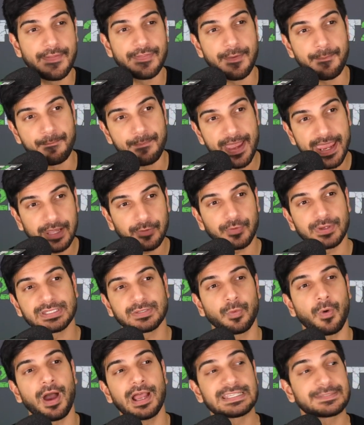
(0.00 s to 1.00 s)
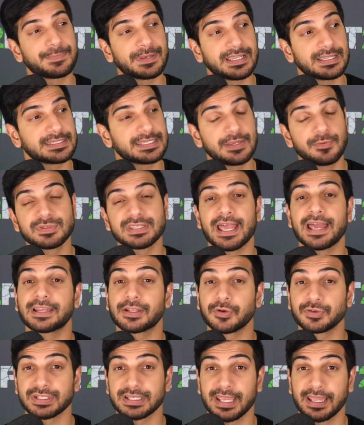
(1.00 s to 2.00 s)
The main reason why is because he was a head
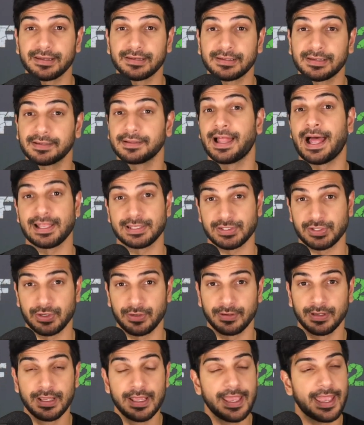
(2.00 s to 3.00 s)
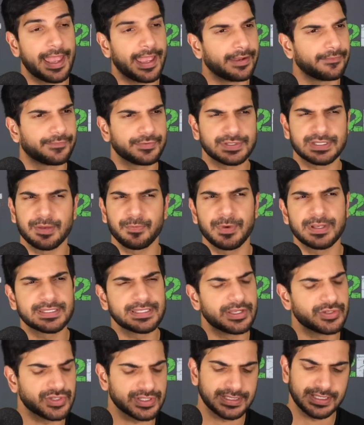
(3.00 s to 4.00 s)
coaching candidate last year, and for some
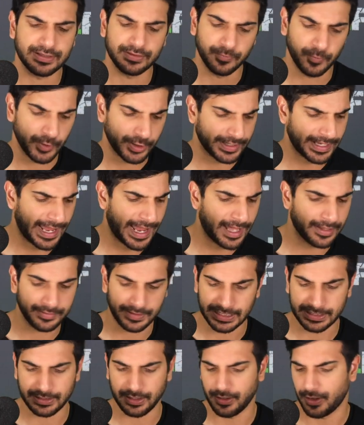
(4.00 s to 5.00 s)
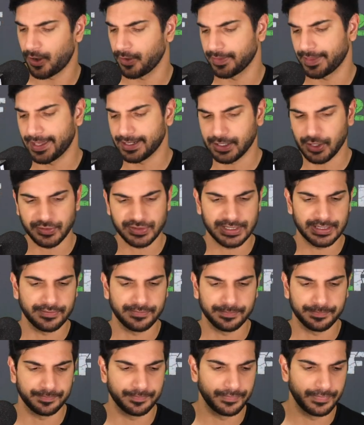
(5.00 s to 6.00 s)
reason it just didn't work out. Like, all the head
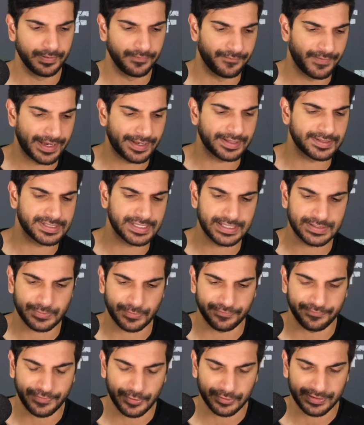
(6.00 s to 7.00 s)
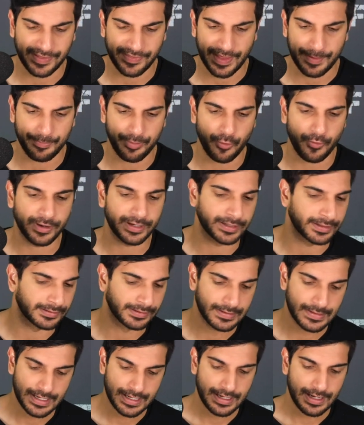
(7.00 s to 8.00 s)
coaching vacancies were filled at that point,
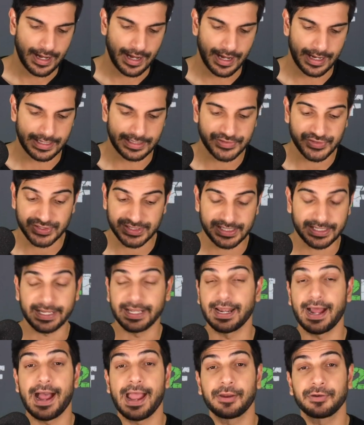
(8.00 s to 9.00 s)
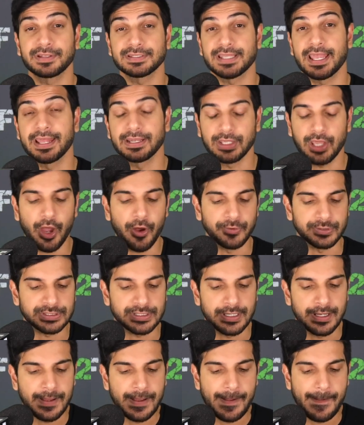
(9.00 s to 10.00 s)
and he just didn't get hired as a head coach.